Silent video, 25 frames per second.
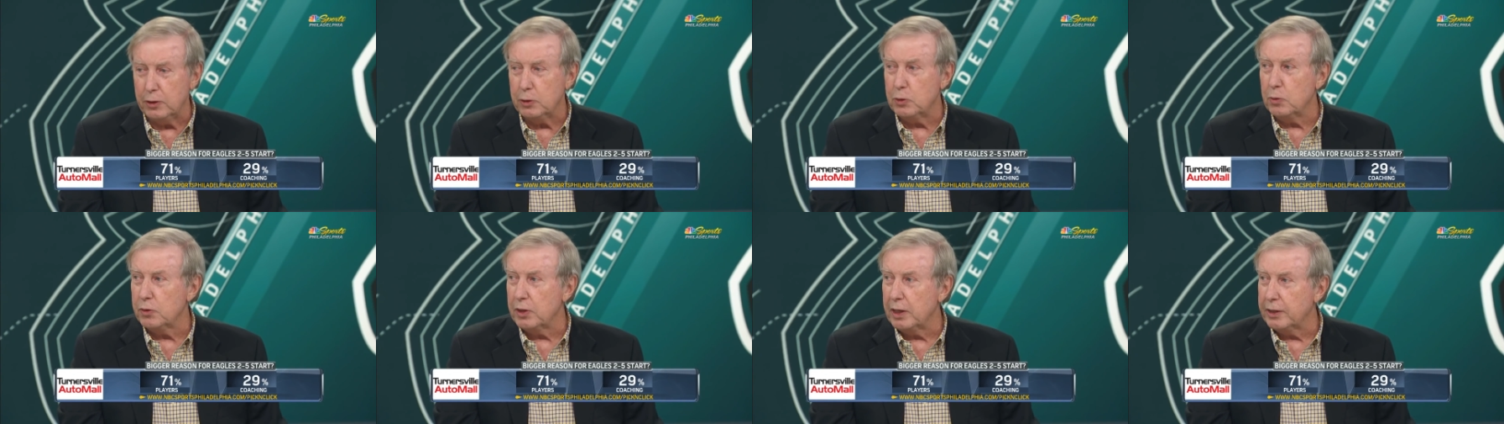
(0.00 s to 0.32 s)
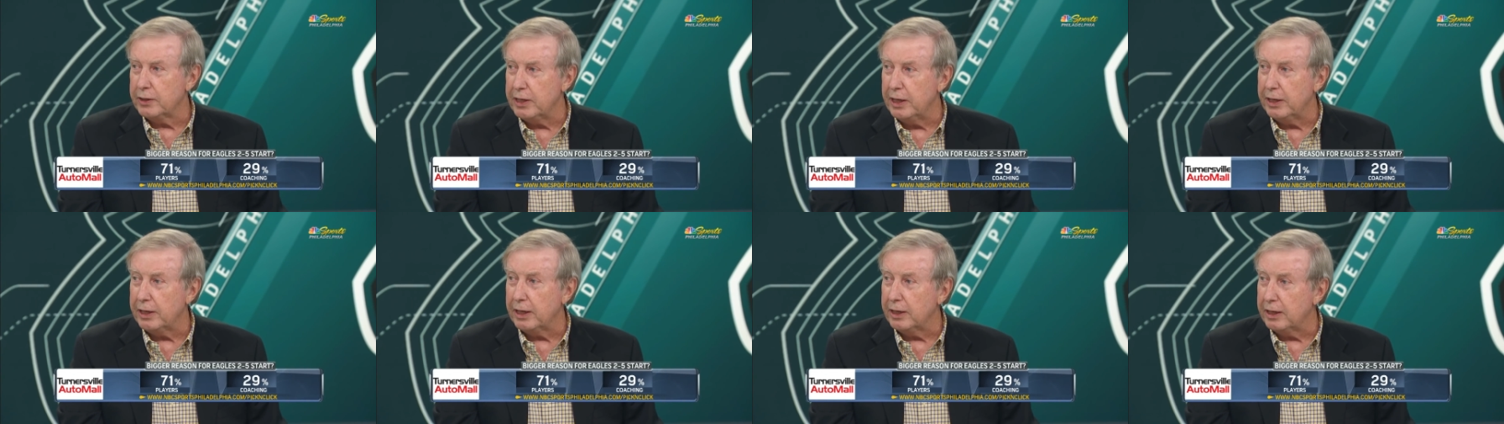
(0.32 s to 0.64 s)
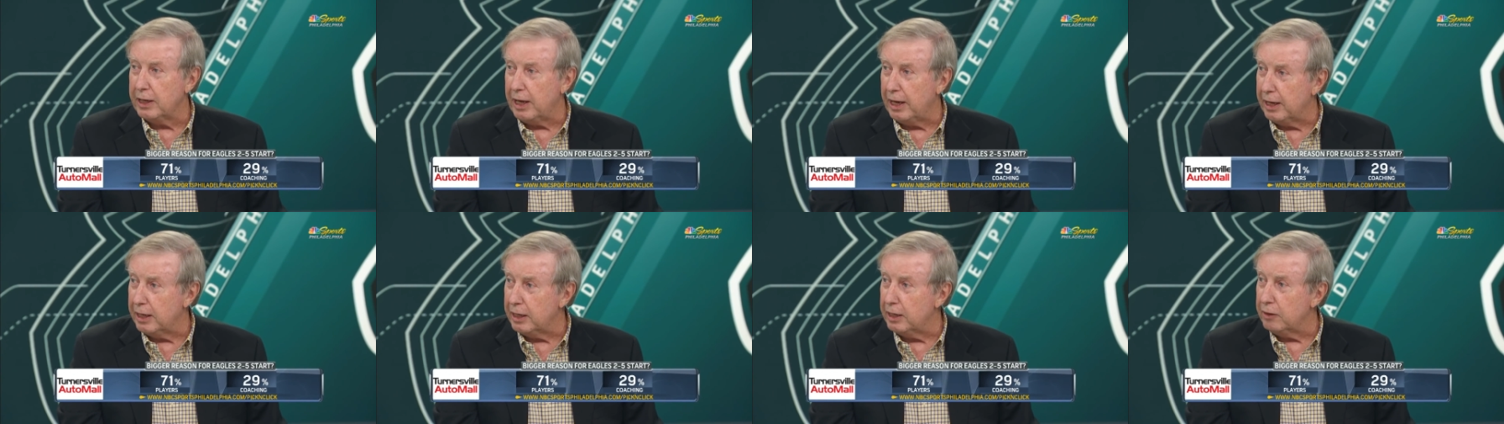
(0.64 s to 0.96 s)
This was like
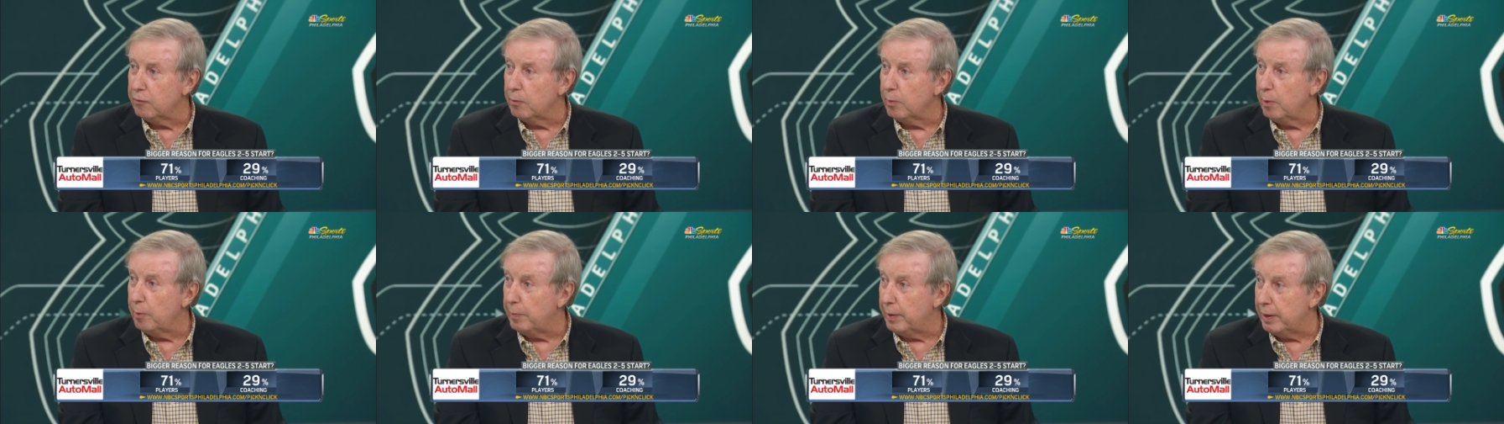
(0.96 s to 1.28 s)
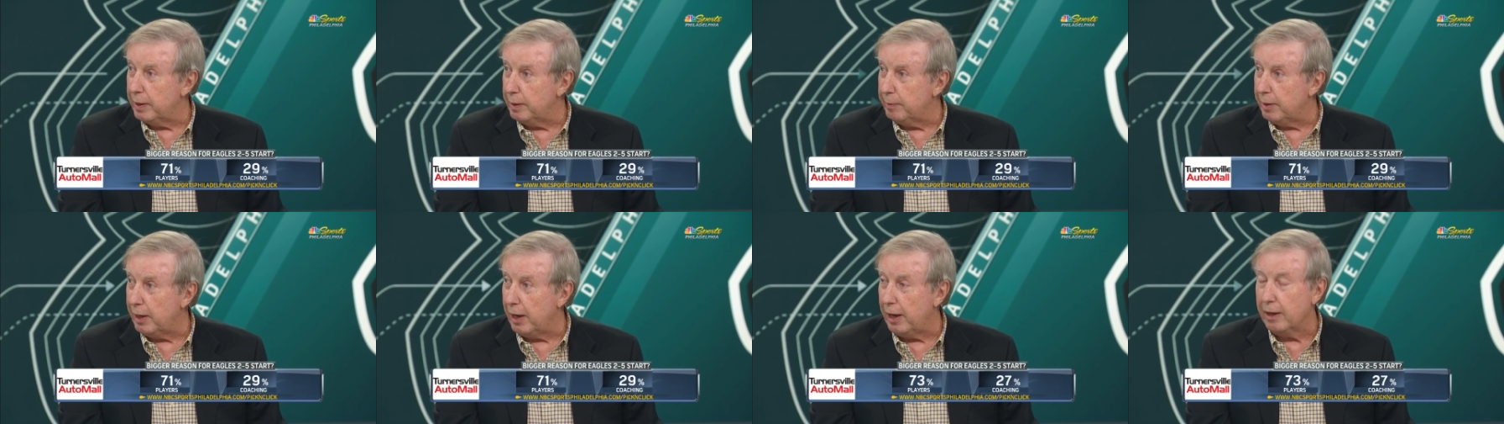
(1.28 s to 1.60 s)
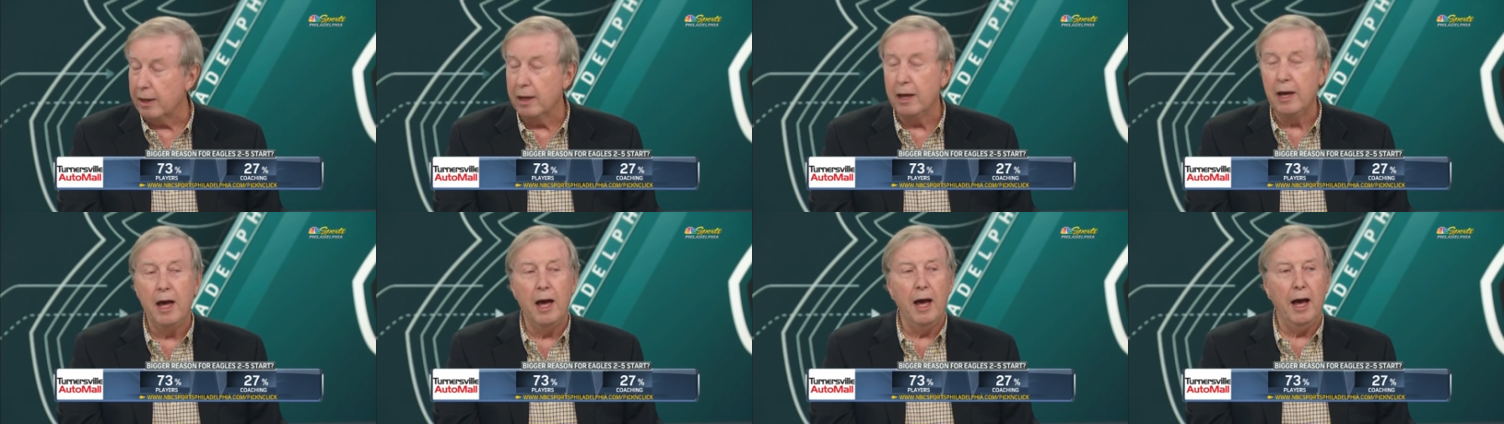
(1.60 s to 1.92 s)
taking candy from a baby.
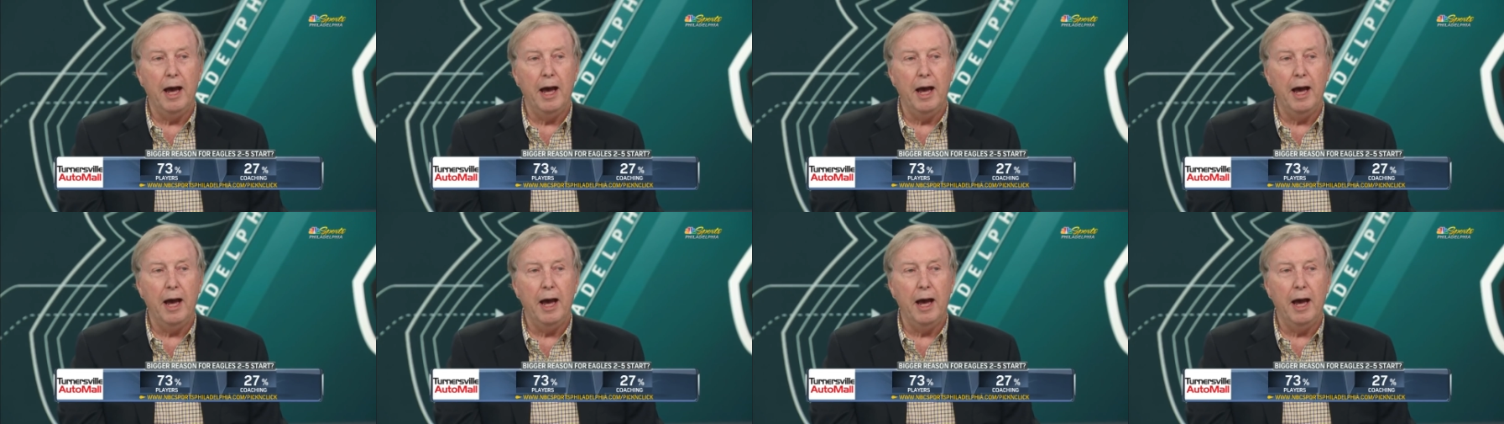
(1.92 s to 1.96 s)
I,